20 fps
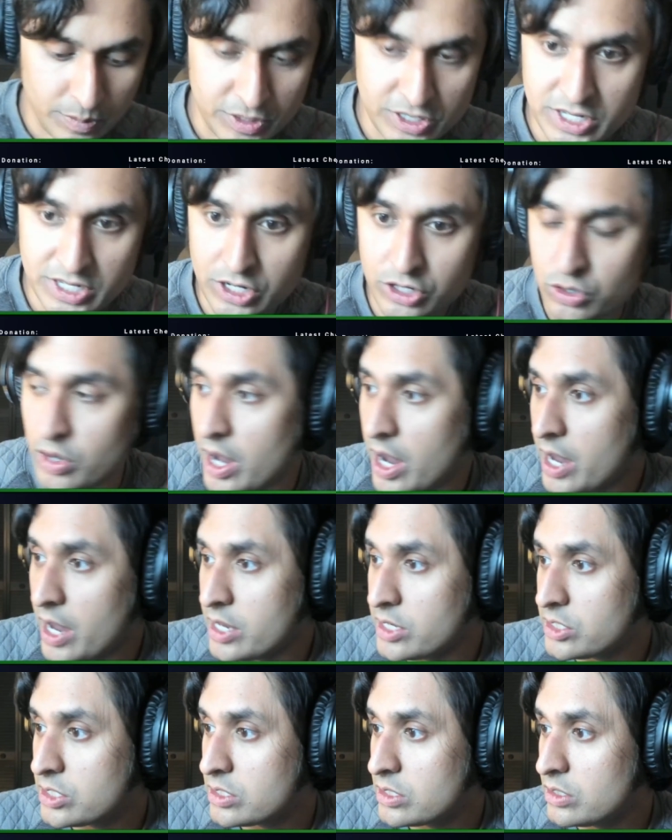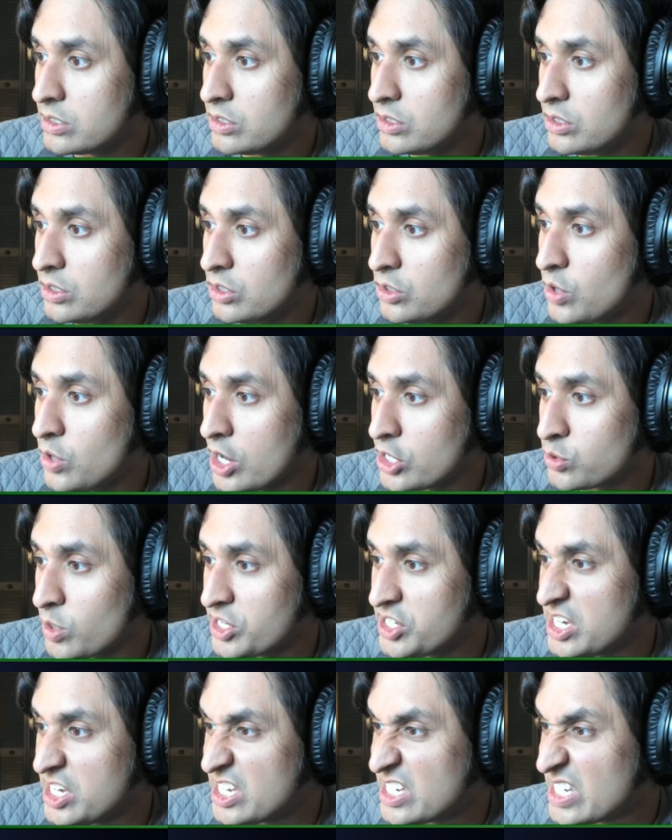let me send you guys. You guys
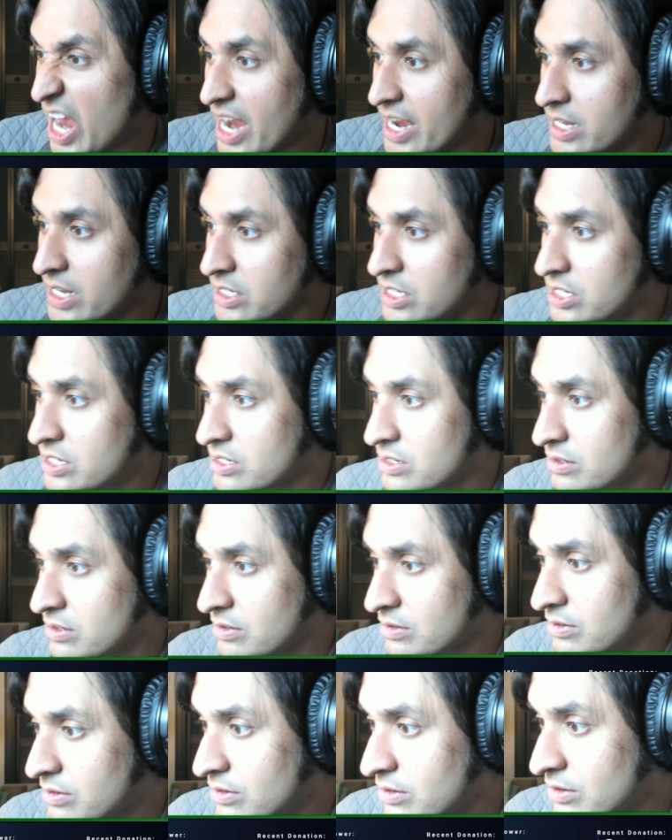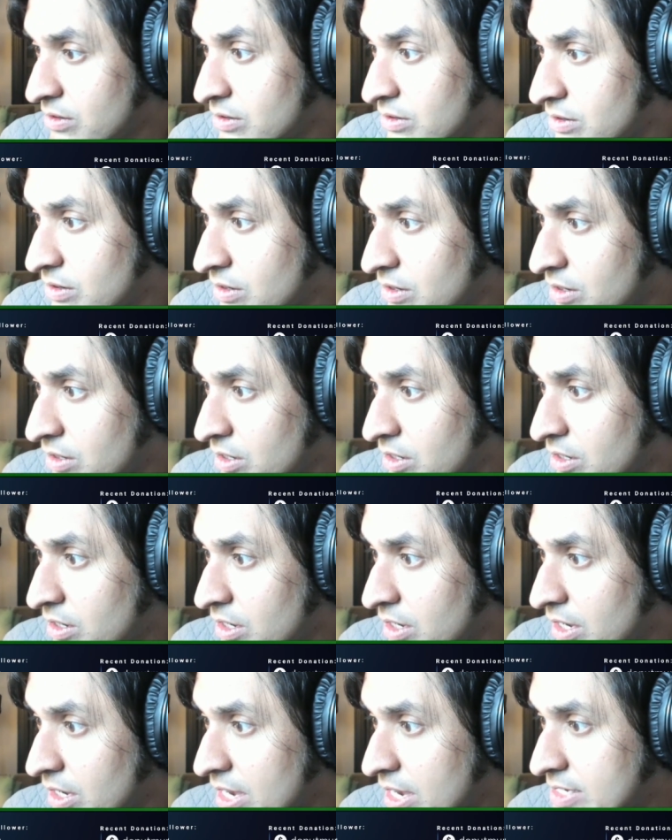want to see science?
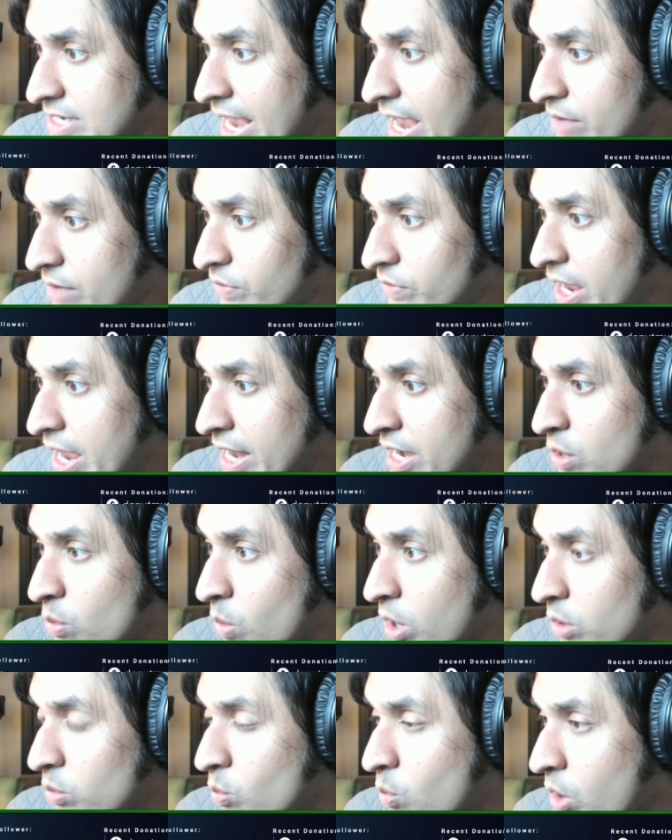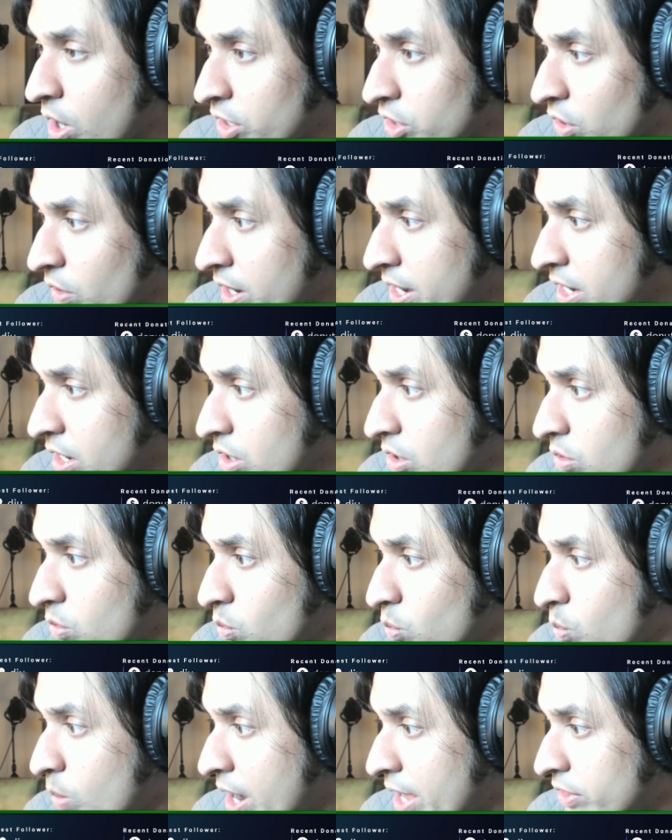Is anyone wondering
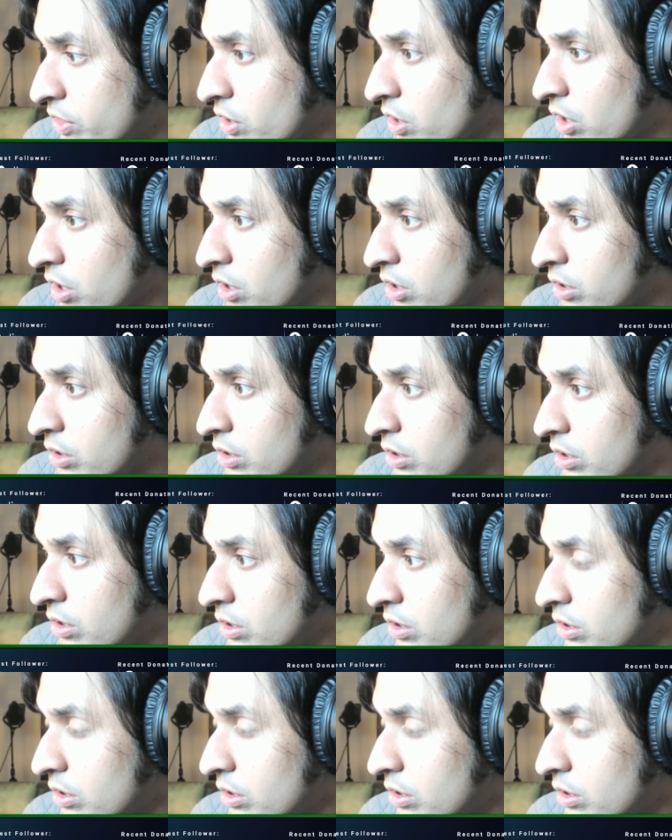whether